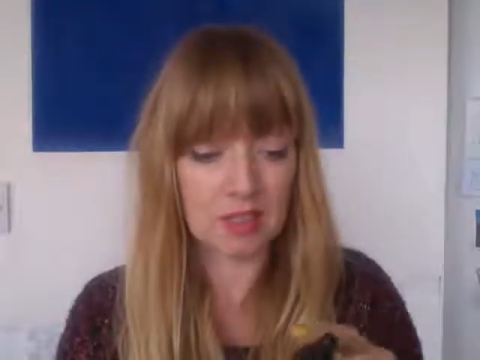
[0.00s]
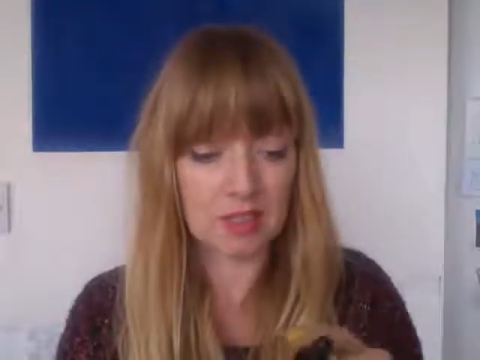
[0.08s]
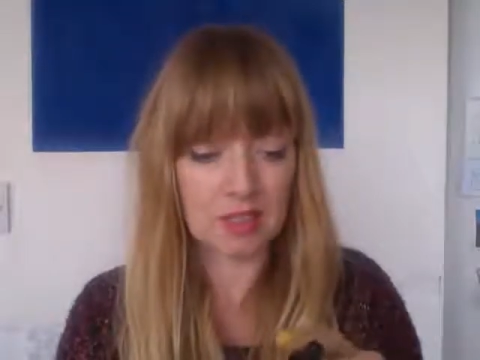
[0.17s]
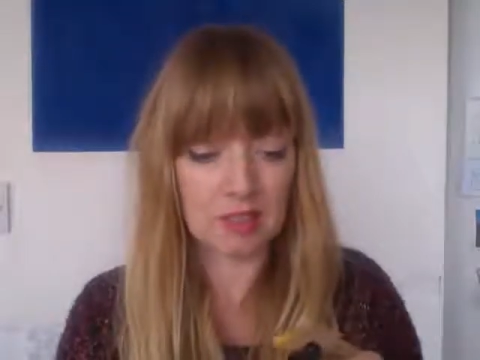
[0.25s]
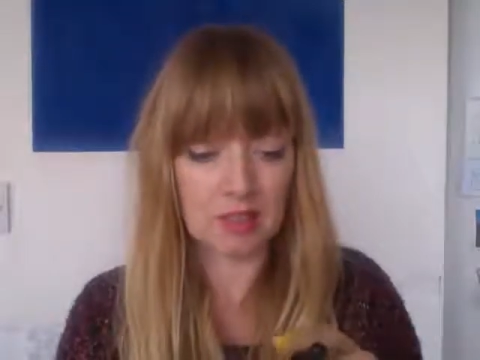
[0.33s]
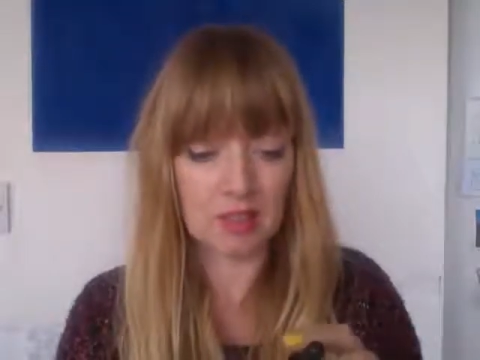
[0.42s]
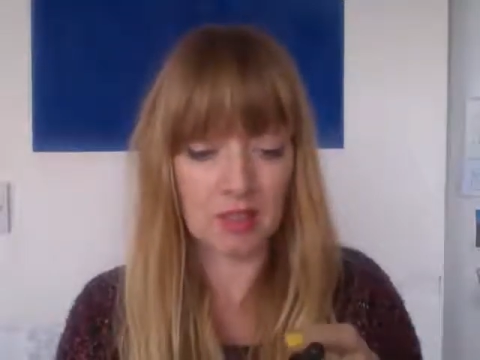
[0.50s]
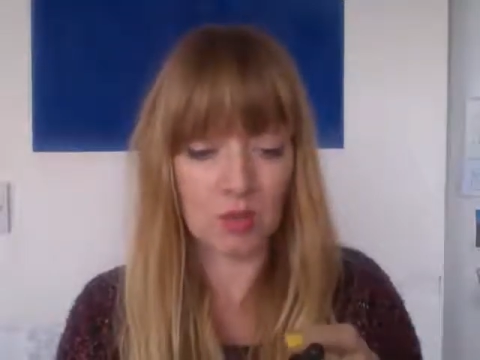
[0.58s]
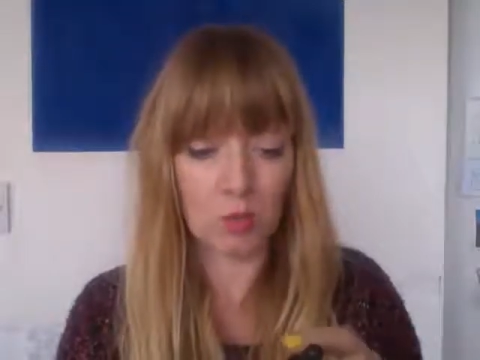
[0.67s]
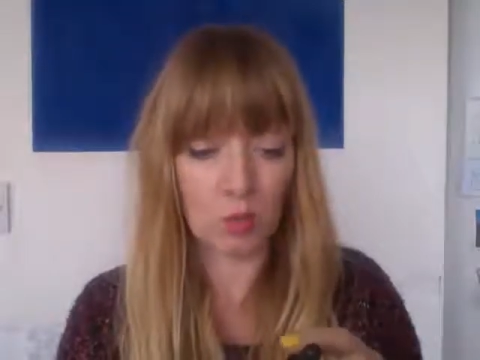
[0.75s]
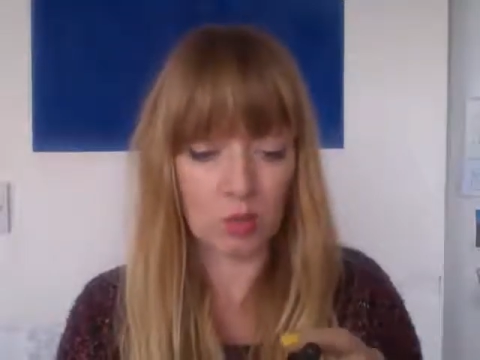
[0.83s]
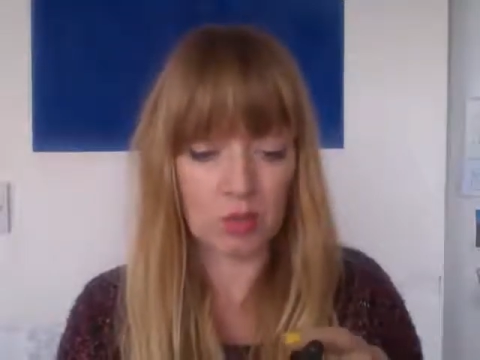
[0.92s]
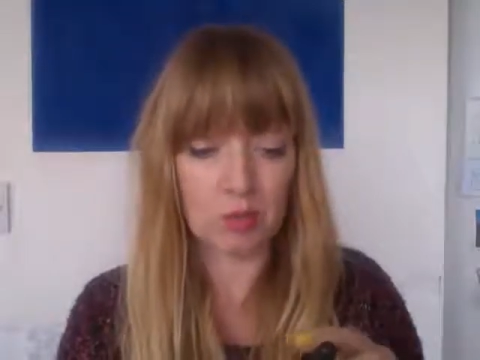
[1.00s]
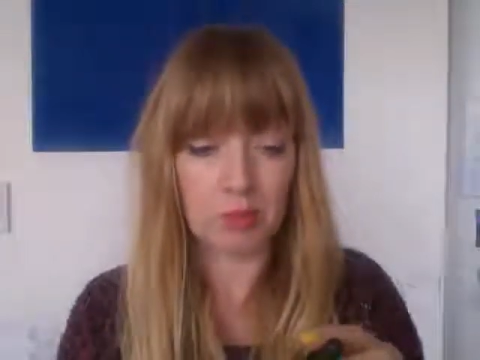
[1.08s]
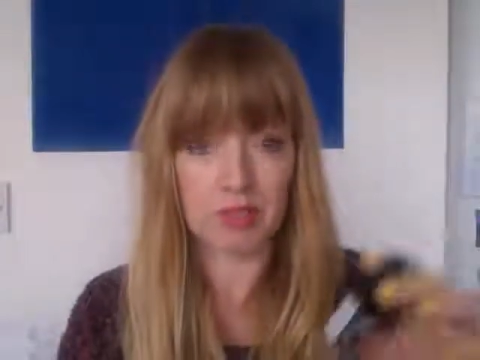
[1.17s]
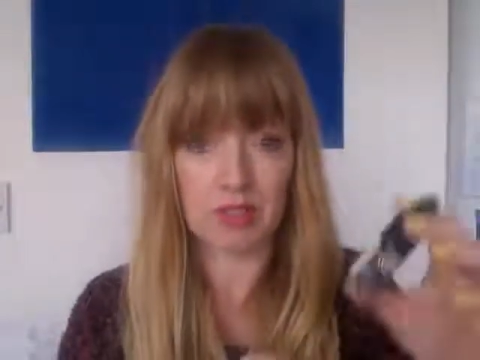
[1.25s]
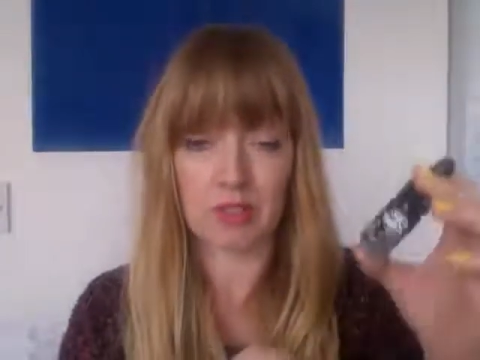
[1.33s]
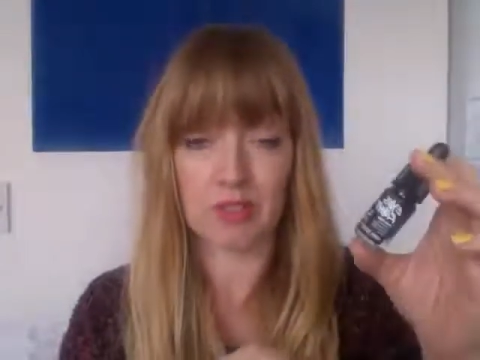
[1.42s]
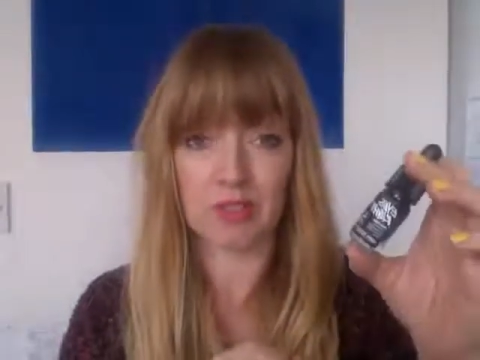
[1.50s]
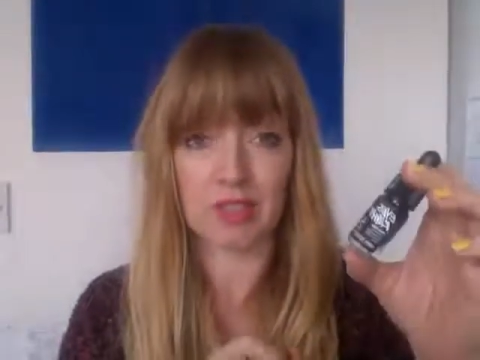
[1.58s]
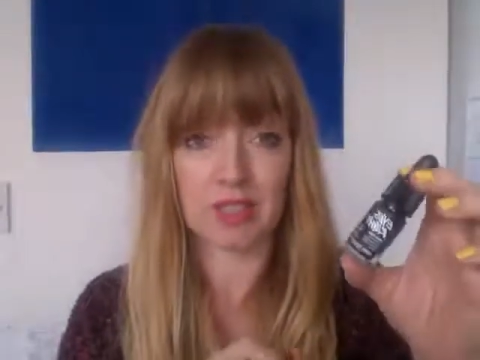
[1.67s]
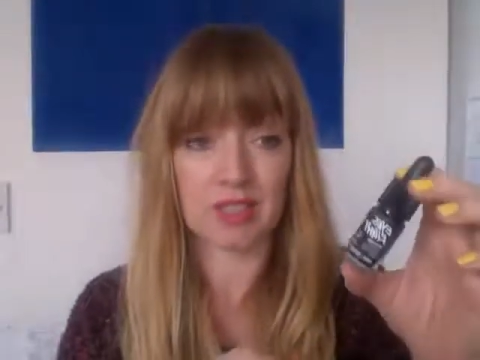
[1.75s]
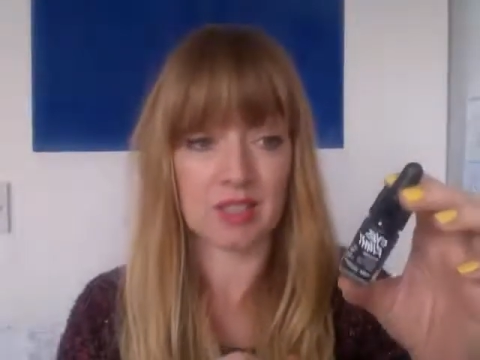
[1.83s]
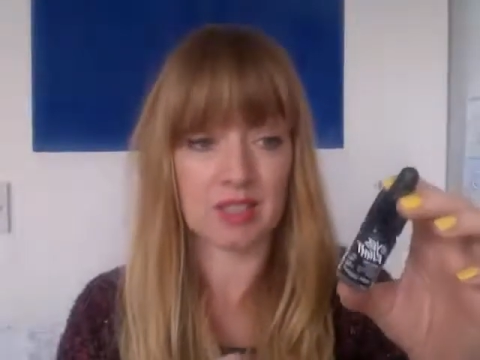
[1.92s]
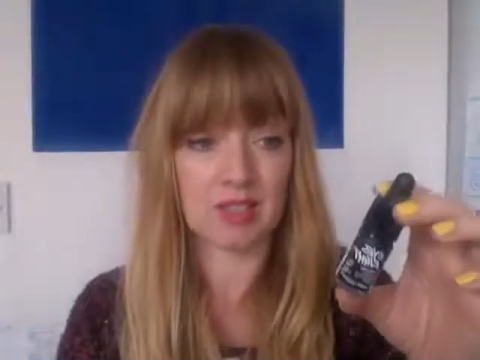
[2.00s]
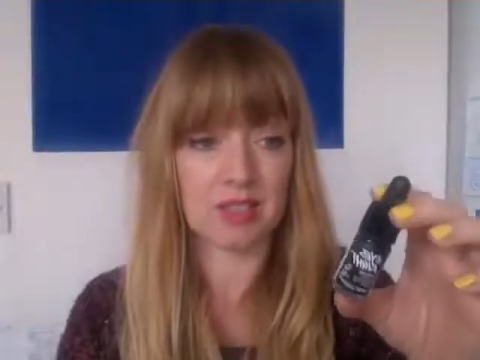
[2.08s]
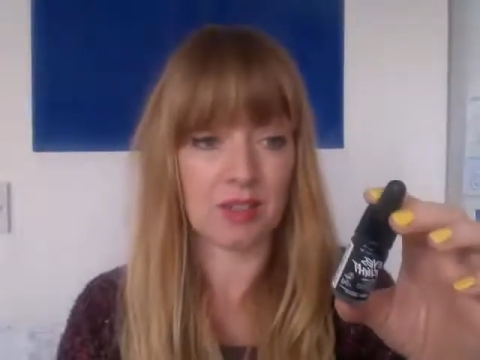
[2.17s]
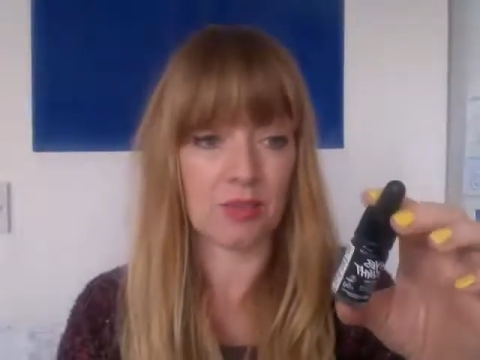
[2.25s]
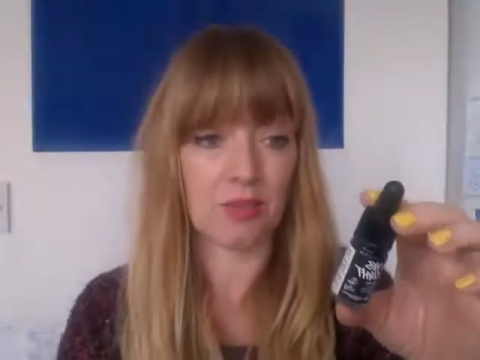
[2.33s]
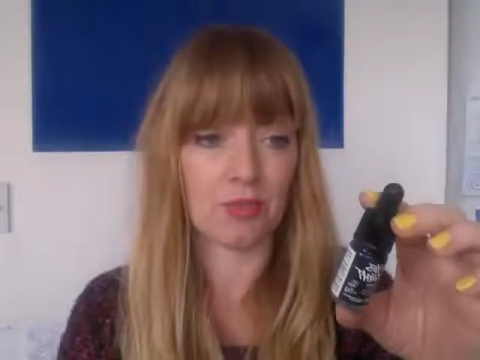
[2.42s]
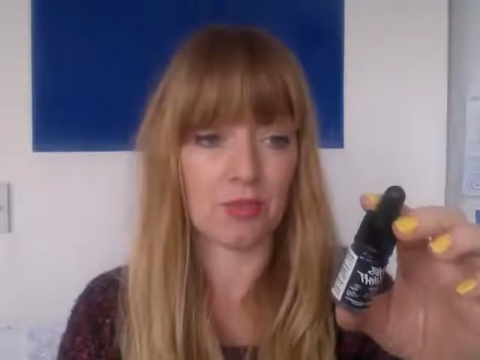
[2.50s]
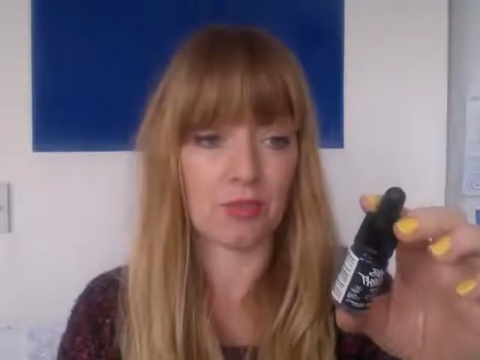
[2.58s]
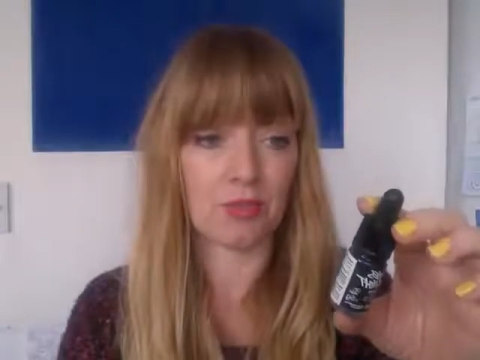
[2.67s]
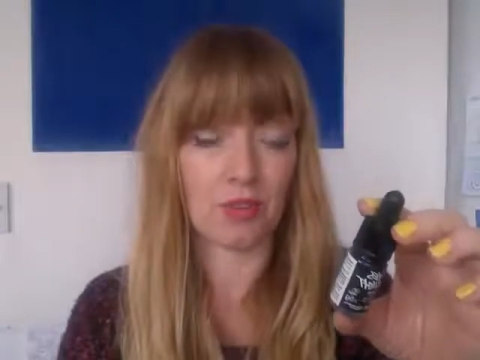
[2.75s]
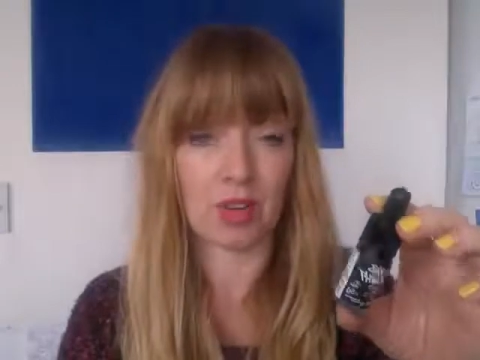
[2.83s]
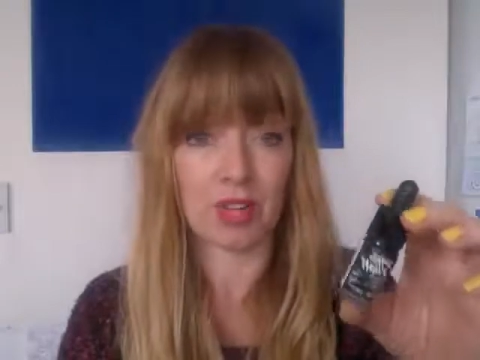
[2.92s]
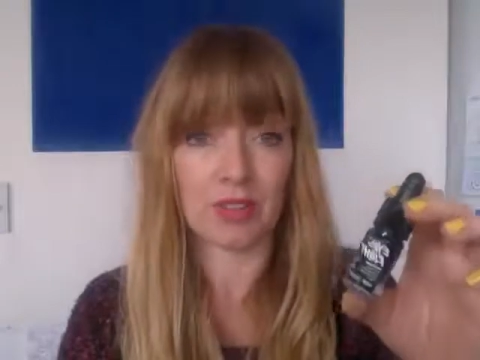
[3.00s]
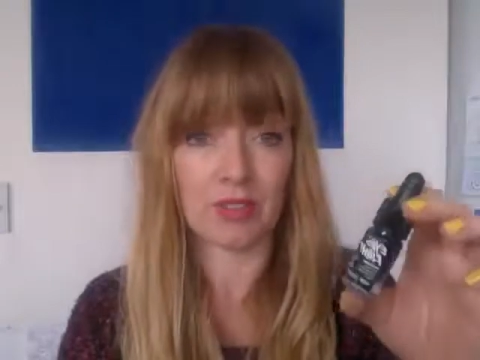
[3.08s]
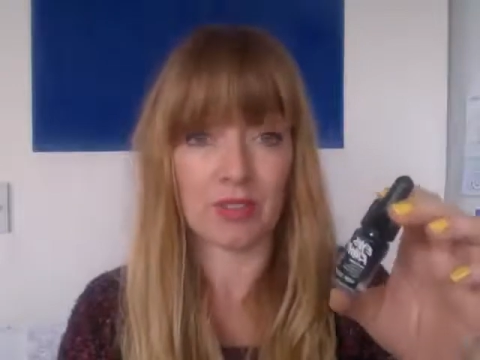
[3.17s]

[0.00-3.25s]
here it's got 1 preservative in it instead of 5.